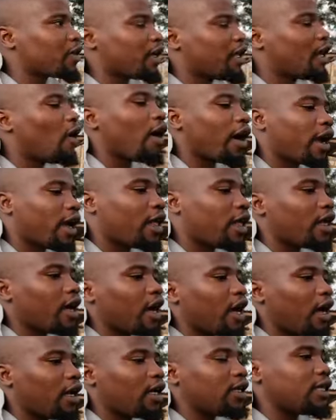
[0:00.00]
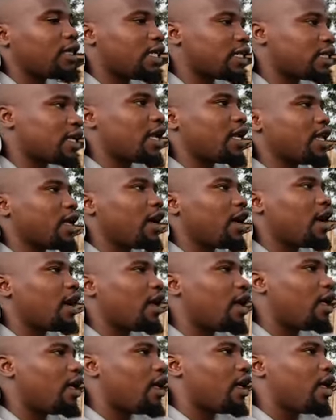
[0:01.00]
in our Kenya,
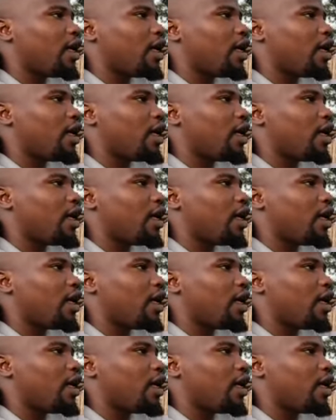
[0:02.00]
Tanzania,